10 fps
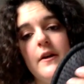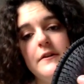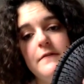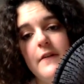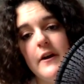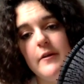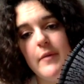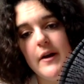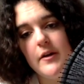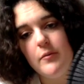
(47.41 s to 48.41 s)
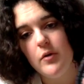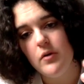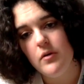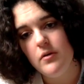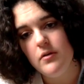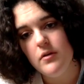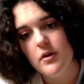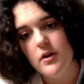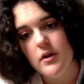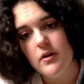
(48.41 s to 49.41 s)
It's very bendable.
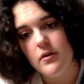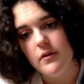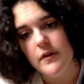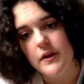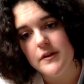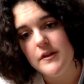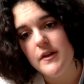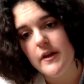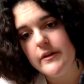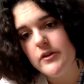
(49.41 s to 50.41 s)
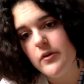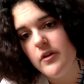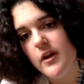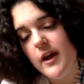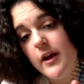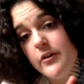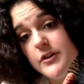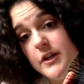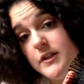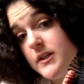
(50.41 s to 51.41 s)
I don't know if you could see that, so the hair
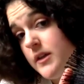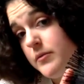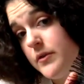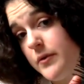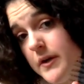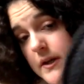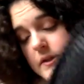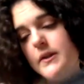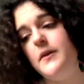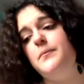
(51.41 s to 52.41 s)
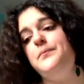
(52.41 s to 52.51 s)
does slip through it nicely.